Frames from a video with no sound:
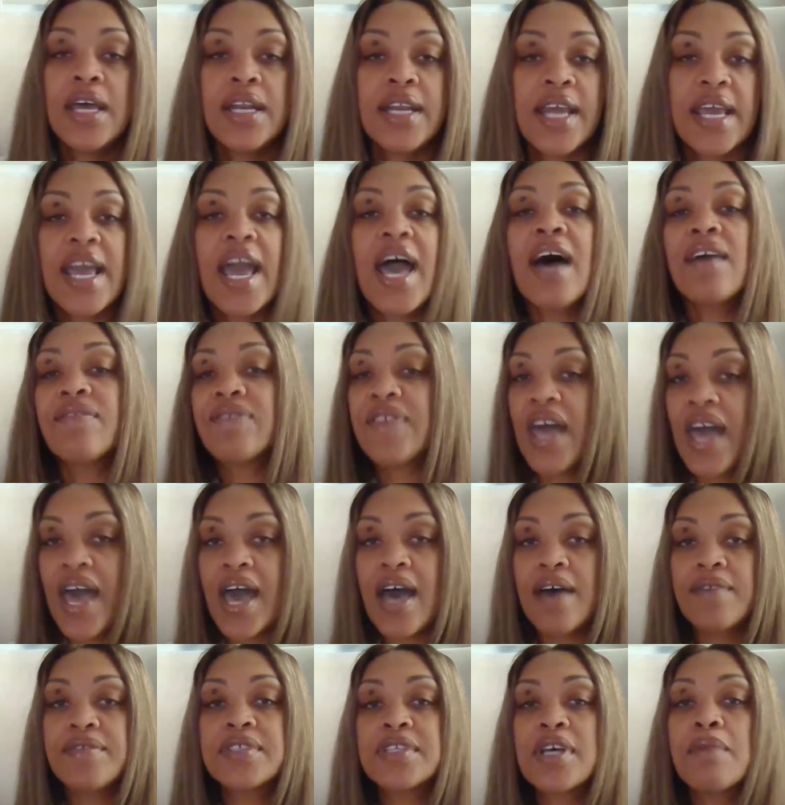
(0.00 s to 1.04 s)
They have to
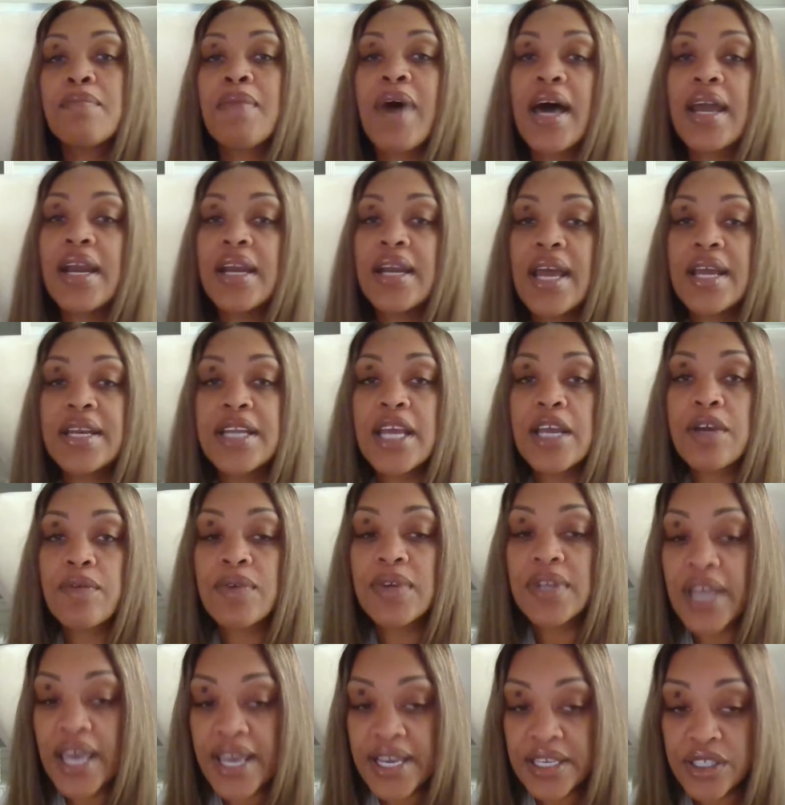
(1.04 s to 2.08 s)
have somebody that they
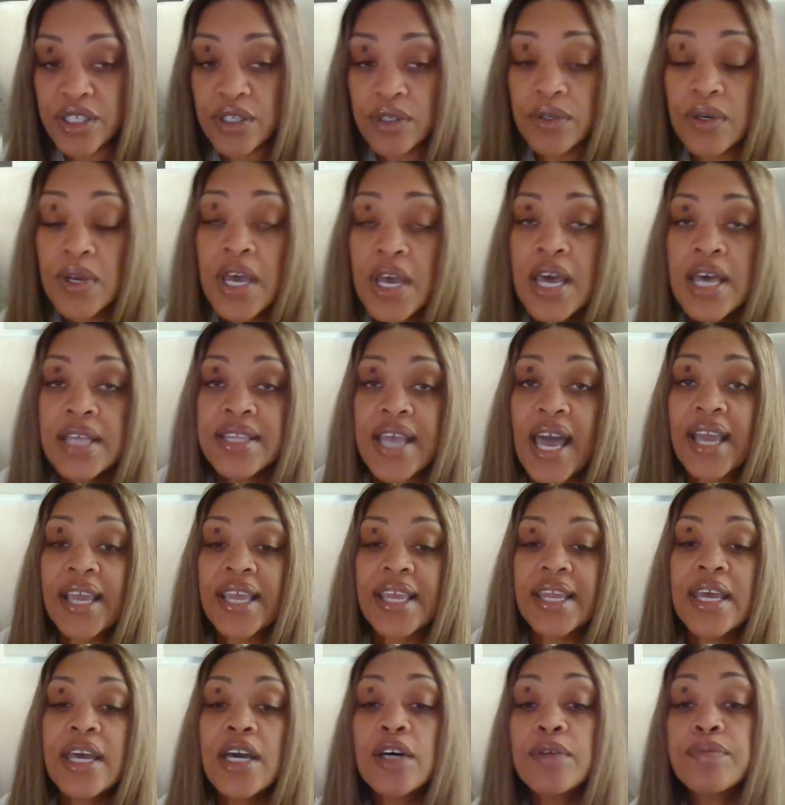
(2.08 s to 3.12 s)
relate to that
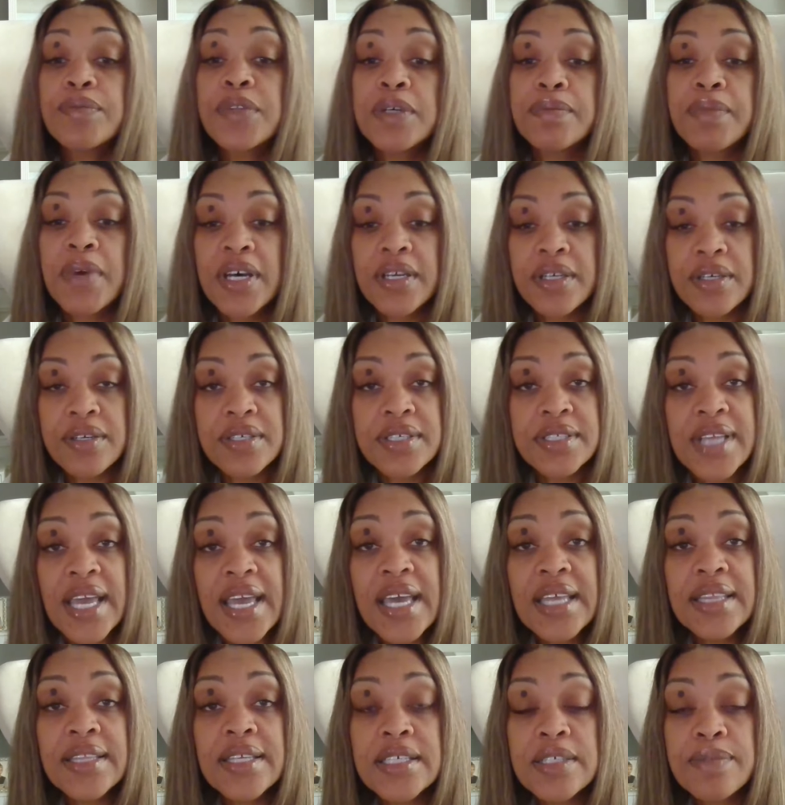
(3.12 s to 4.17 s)
can help them
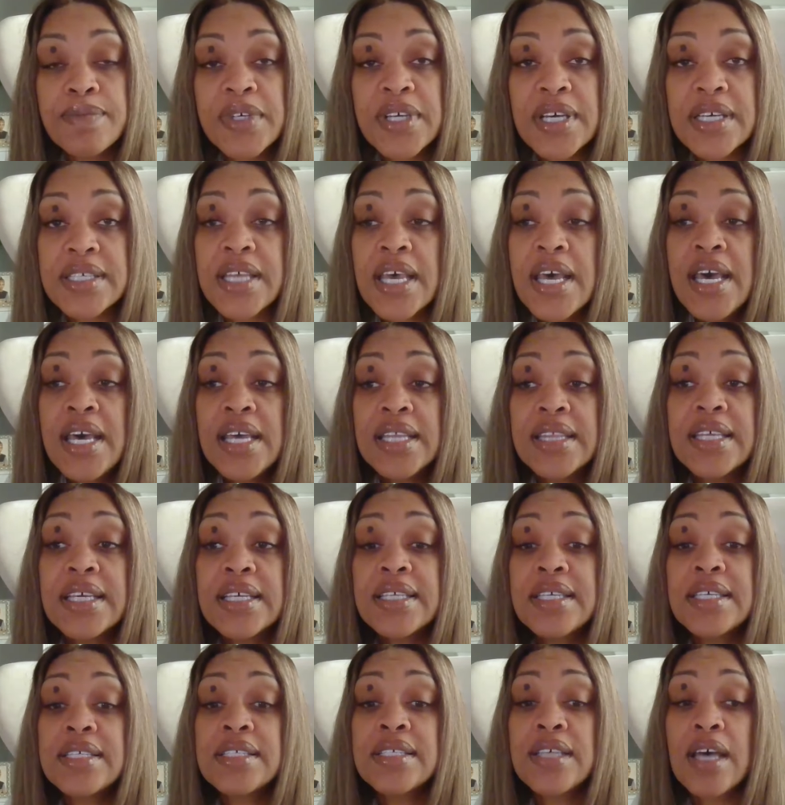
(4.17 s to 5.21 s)
understand this because
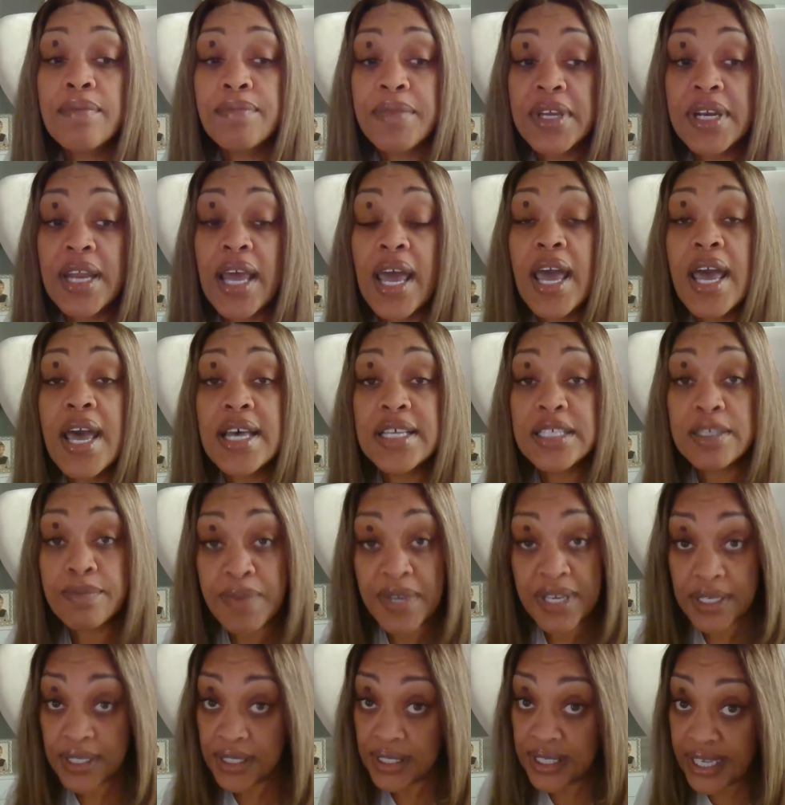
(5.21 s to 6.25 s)
this is something that has
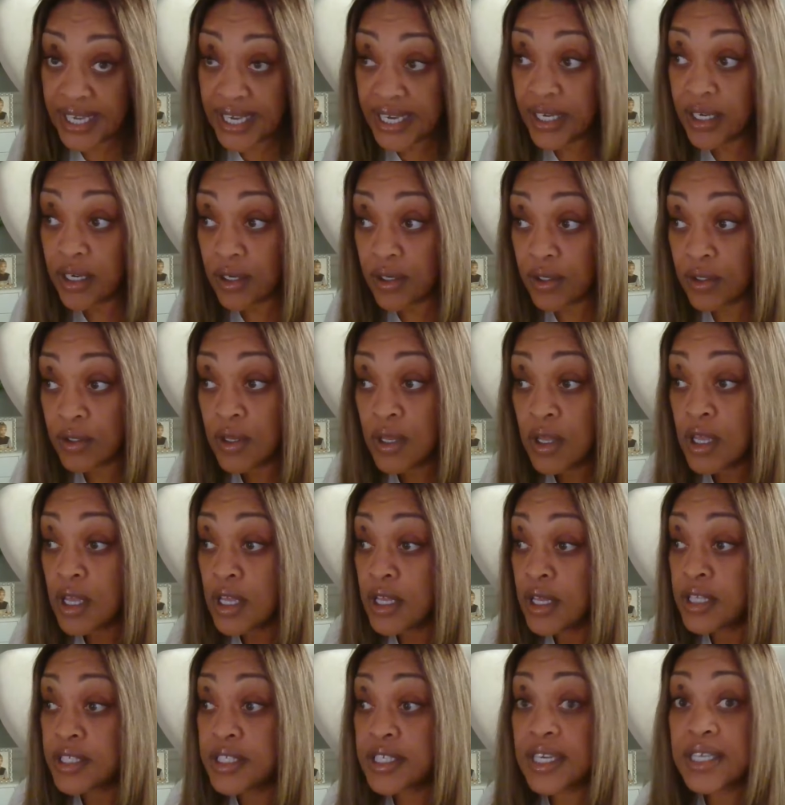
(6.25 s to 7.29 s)
been legal
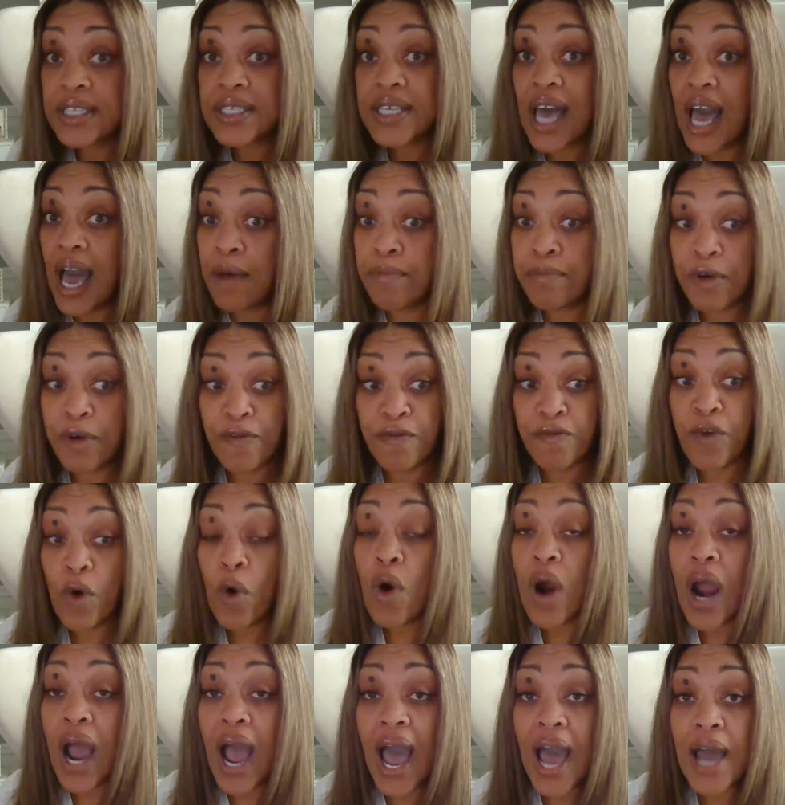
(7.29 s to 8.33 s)
since
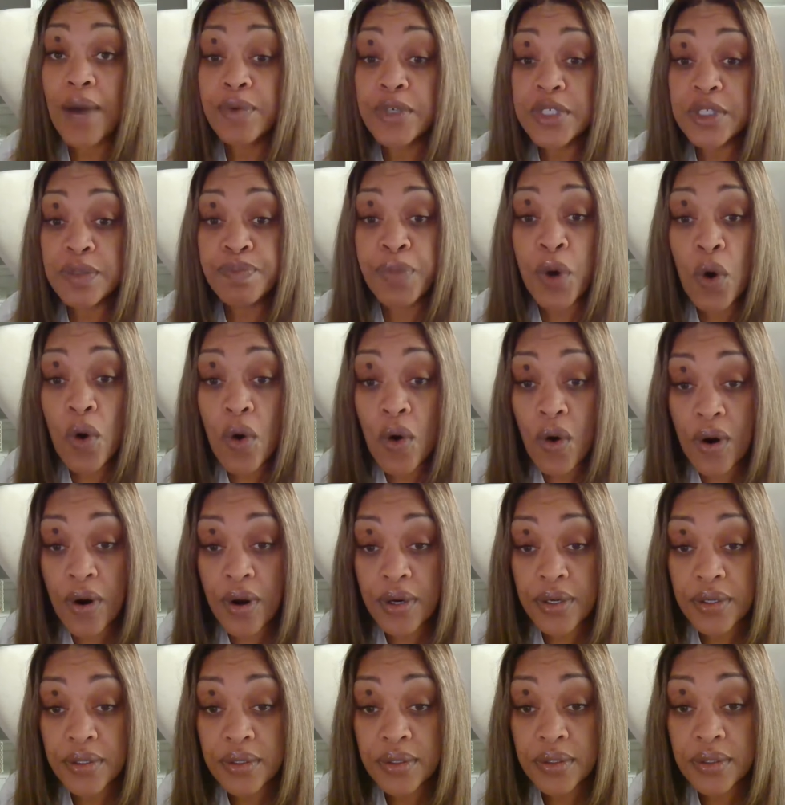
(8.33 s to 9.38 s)
before I was
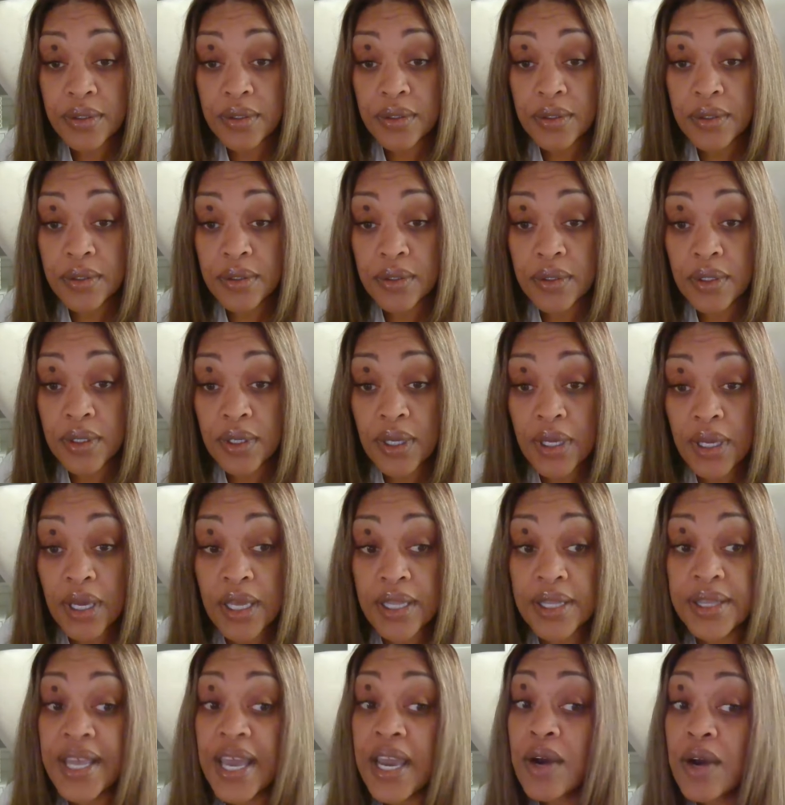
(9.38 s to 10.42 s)
born. Yep. yep.
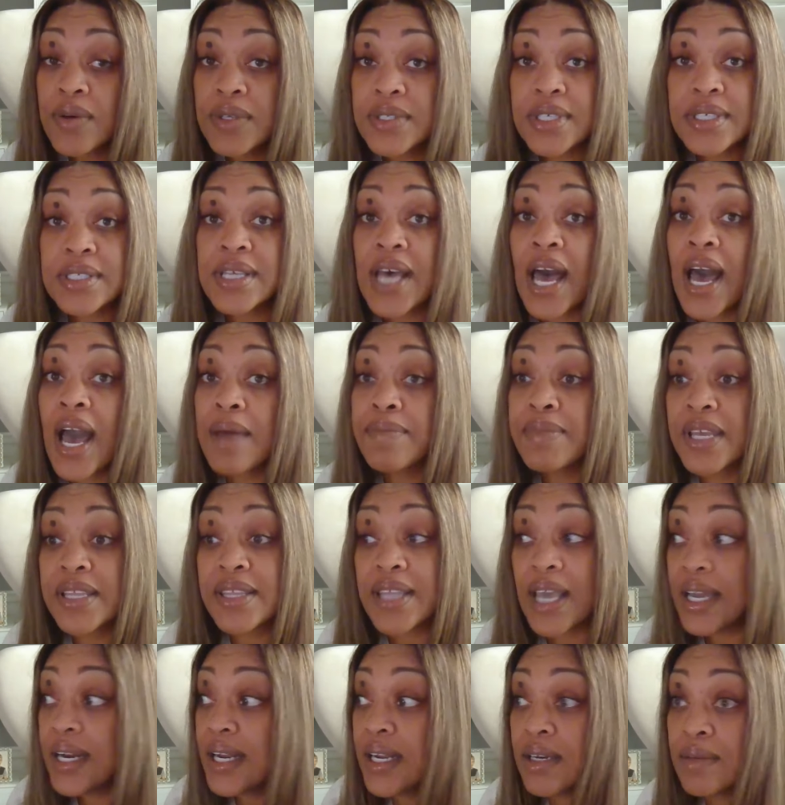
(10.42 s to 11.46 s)
And there was a time
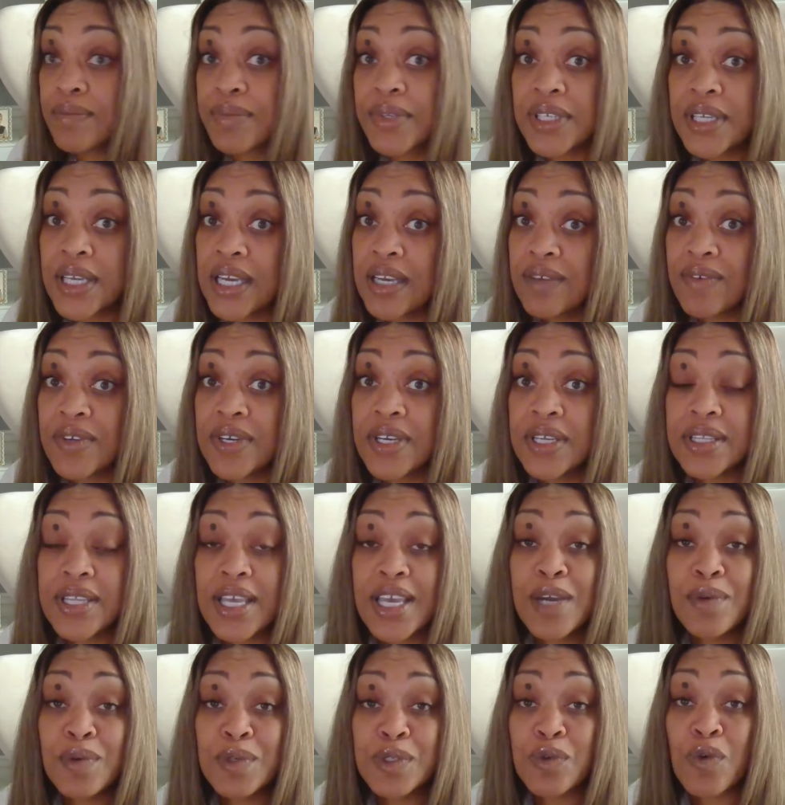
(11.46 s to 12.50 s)
that they didn't believe
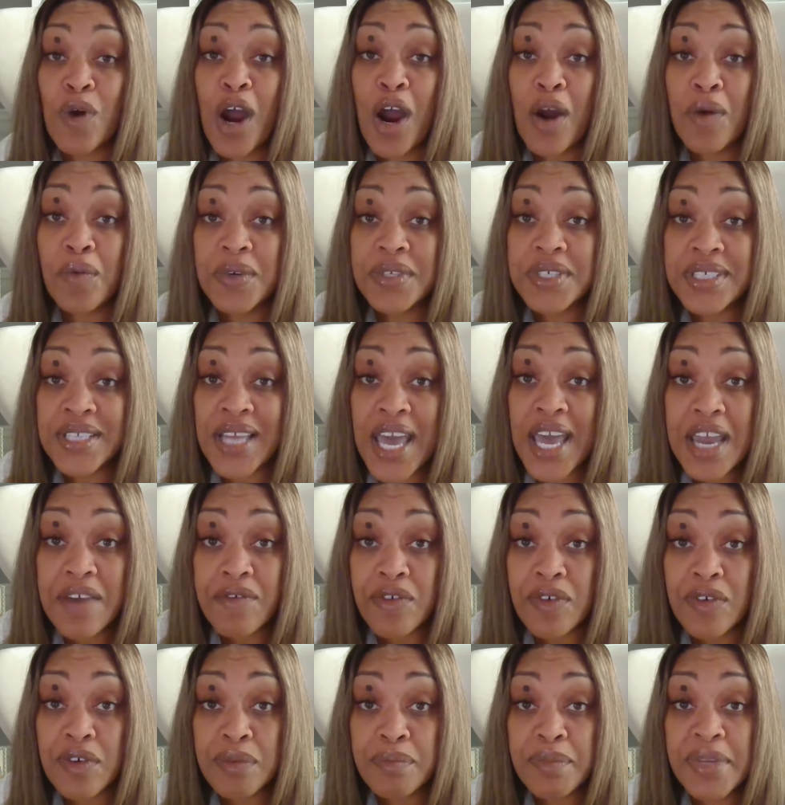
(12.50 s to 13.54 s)
anything was wrong with
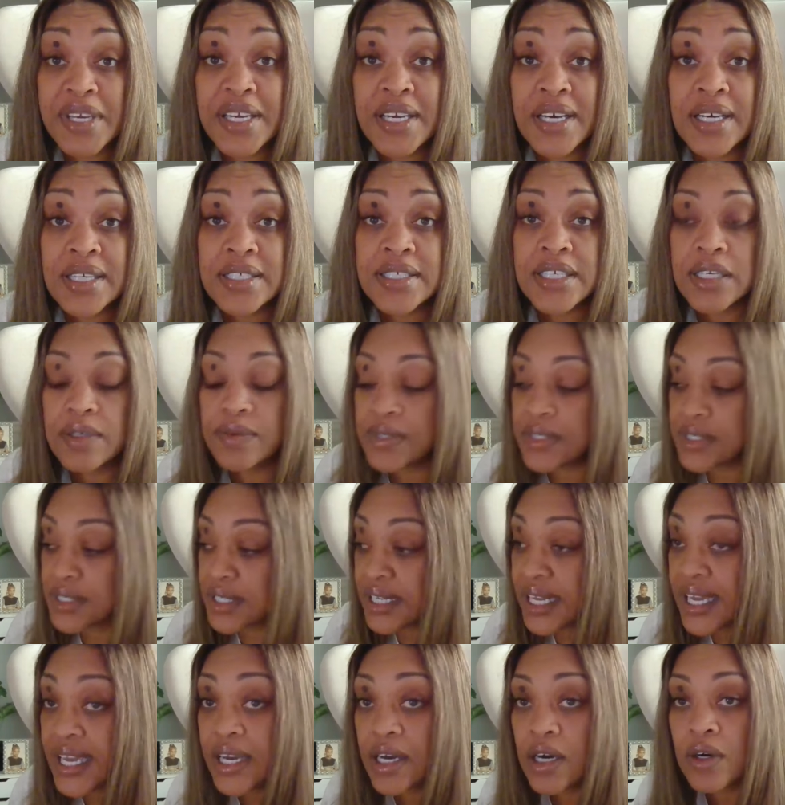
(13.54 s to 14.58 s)
slavery because it was
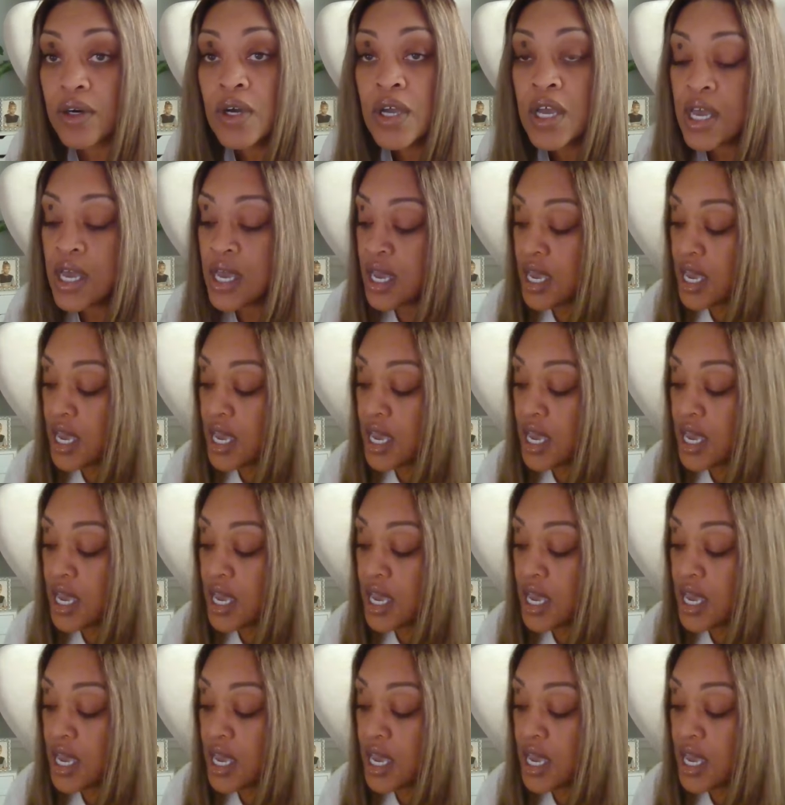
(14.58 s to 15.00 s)
legal.